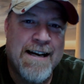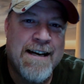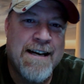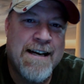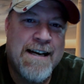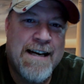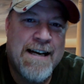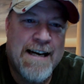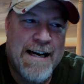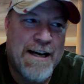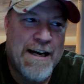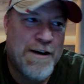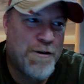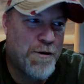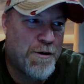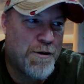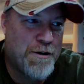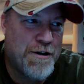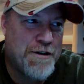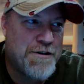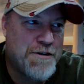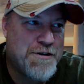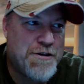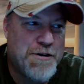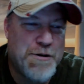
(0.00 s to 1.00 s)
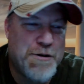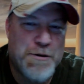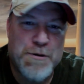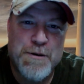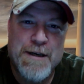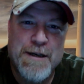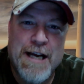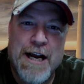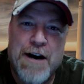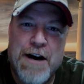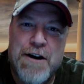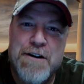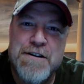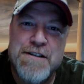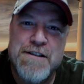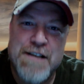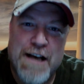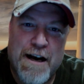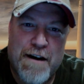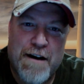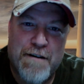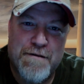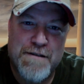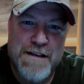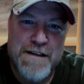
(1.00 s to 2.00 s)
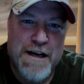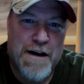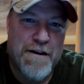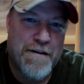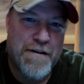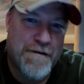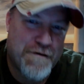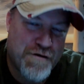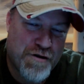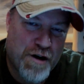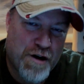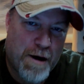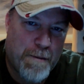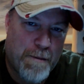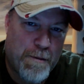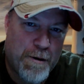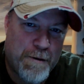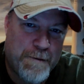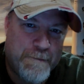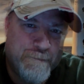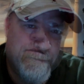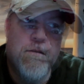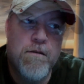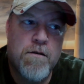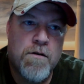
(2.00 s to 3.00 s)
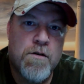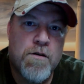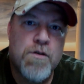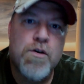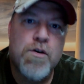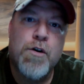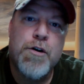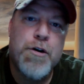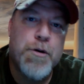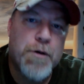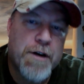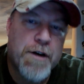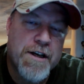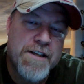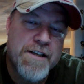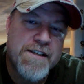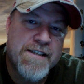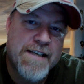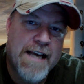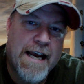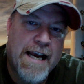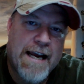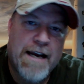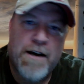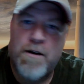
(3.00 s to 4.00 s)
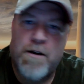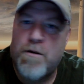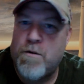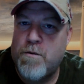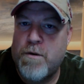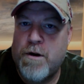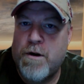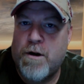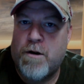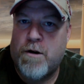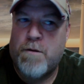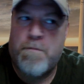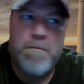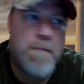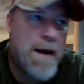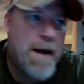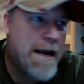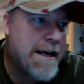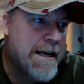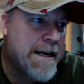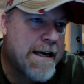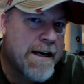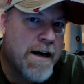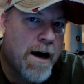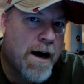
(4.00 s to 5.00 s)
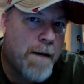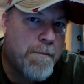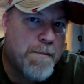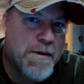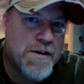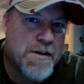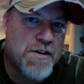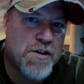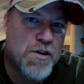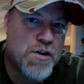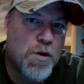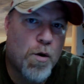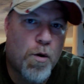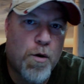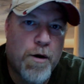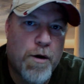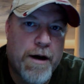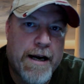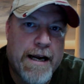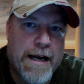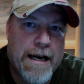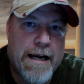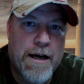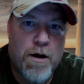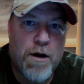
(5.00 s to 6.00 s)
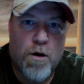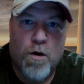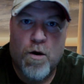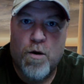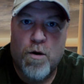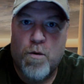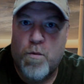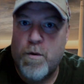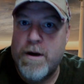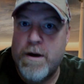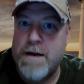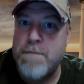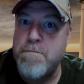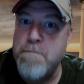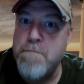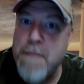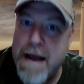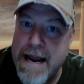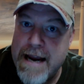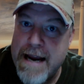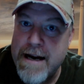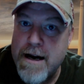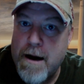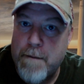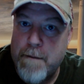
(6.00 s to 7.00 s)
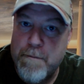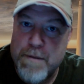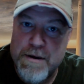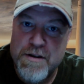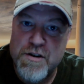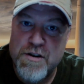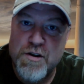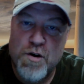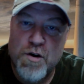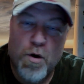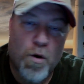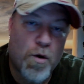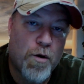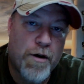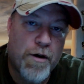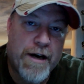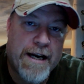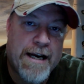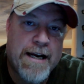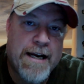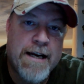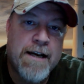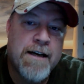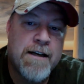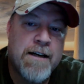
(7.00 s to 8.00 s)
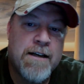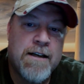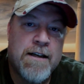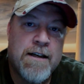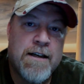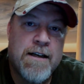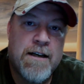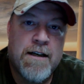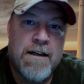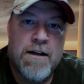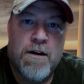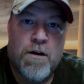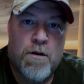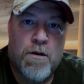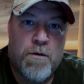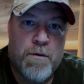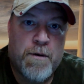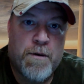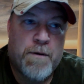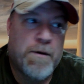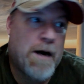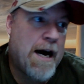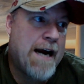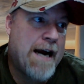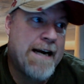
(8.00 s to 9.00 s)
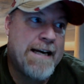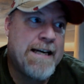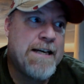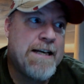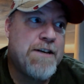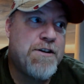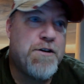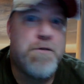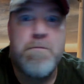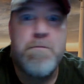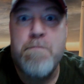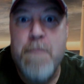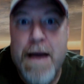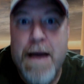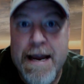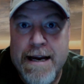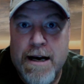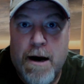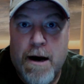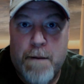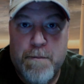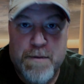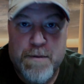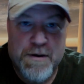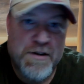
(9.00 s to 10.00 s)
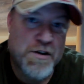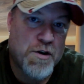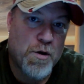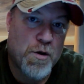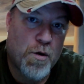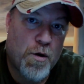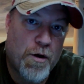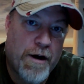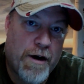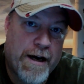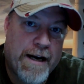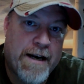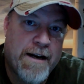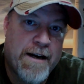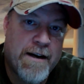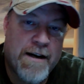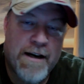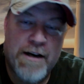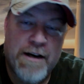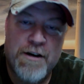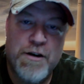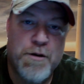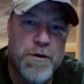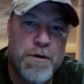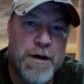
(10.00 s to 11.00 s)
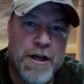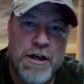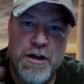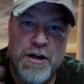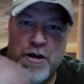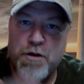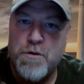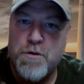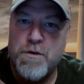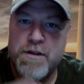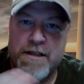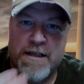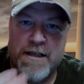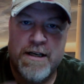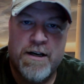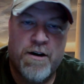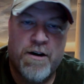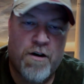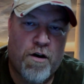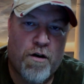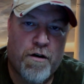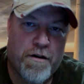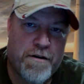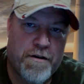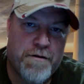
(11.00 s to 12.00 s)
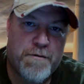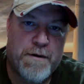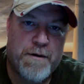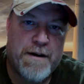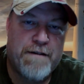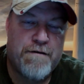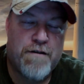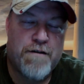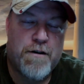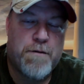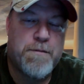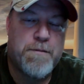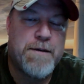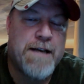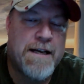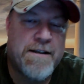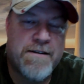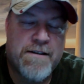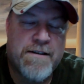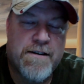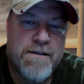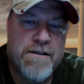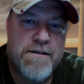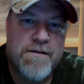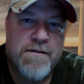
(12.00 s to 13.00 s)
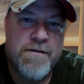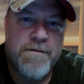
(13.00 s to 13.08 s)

in order to get ourselves out of trouble. So you could say we're making up a story, or we made up a story, or I need to make up a story, and you can use it in all three verb tenses.